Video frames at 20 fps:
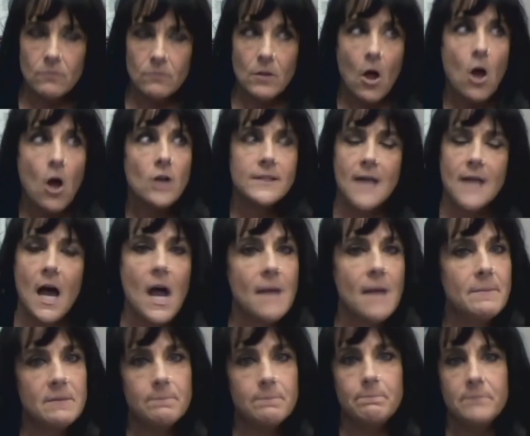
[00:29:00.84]
long time
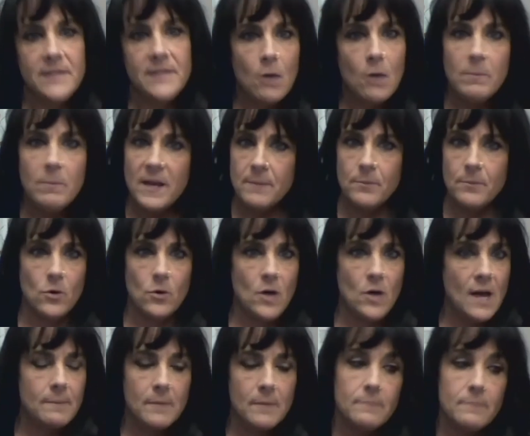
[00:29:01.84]
and tell people,
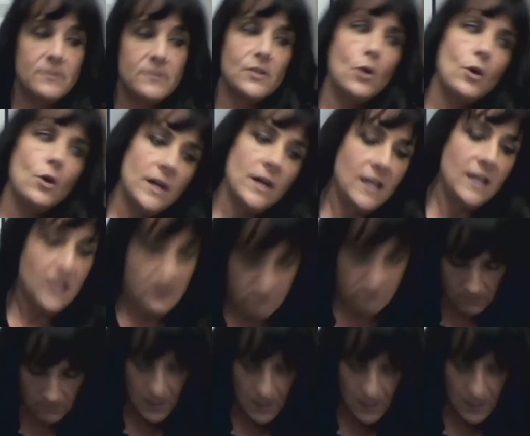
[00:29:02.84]
I'm sorry.